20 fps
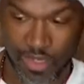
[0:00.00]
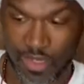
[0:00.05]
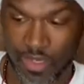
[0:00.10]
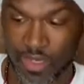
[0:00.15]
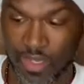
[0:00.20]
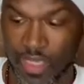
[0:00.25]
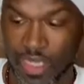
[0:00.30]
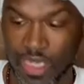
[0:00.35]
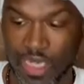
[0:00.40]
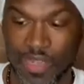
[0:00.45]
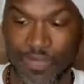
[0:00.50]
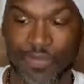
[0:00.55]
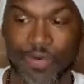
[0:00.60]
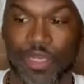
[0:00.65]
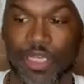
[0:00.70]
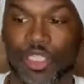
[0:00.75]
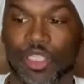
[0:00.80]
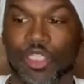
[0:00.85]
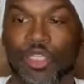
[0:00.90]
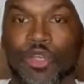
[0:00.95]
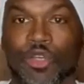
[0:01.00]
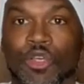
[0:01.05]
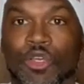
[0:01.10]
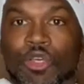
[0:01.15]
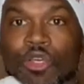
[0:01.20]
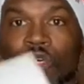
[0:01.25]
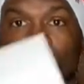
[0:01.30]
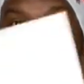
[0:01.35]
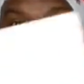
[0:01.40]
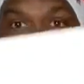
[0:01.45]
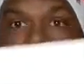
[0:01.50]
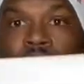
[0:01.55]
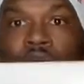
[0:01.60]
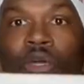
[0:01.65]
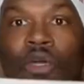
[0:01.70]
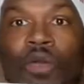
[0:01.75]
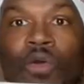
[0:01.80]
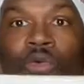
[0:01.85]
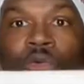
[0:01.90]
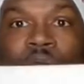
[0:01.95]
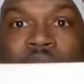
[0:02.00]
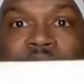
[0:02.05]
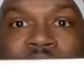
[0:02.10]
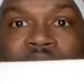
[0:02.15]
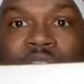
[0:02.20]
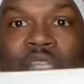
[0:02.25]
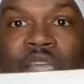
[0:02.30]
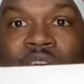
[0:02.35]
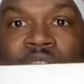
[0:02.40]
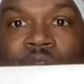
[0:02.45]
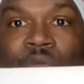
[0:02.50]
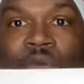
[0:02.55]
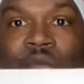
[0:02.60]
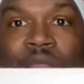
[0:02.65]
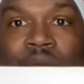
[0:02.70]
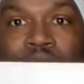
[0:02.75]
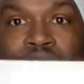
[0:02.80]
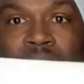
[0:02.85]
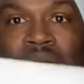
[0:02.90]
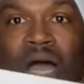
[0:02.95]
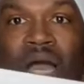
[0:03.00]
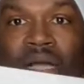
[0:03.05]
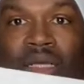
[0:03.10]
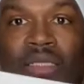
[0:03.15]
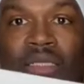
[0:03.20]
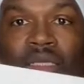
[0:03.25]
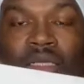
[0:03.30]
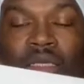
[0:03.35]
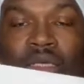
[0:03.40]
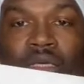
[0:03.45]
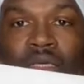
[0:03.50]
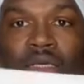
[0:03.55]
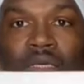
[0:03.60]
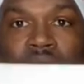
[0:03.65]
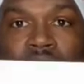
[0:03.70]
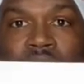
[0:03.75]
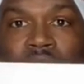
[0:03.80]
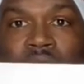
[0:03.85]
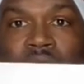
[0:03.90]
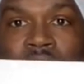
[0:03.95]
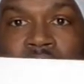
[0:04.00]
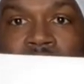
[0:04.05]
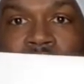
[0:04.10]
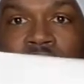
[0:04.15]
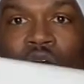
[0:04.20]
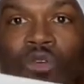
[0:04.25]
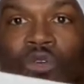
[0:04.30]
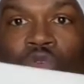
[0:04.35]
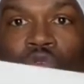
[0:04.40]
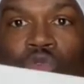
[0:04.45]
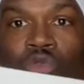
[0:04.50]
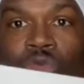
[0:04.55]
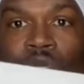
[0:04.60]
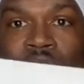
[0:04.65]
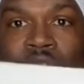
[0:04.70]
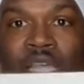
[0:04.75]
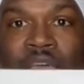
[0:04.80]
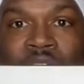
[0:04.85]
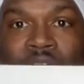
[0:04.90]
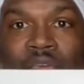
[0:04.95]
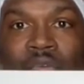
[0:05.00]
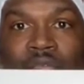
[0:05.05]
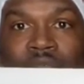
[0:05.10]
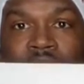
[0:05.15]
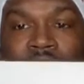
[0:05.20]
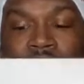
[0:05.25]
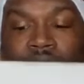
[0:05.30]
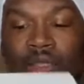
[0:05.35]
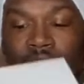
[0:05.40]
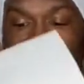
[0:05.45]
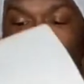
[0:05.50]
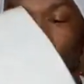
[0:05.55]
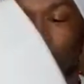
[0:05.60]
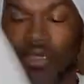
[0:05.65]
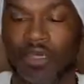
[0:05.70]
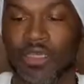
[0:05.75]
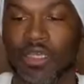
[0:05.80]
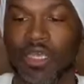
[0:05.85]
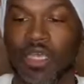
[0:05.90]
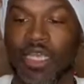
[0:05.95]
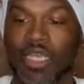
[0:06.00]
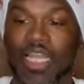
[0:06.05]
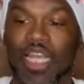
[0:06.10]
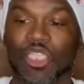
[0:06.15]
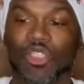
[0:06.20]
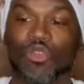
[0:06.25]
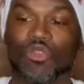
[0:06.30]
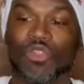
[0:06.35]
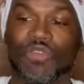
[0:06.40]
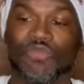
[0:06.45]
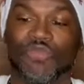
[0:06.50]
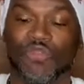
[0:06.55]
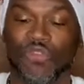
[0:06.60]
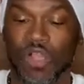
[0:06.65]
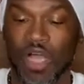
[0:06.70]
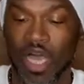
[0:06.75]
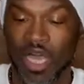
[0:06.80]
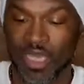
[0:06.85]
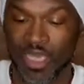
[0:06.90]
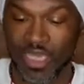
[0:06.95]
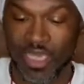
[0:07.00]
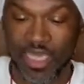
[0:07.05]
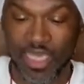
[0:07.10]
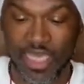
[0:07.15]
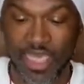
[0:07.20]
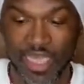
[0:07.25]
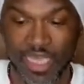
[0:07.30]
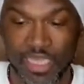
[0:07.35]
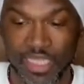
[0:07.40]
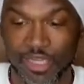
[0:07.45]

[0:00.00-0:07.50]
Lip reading: And then I want to show you, we have a decorated box. How cool is that? Huh? And that's using flock and glitter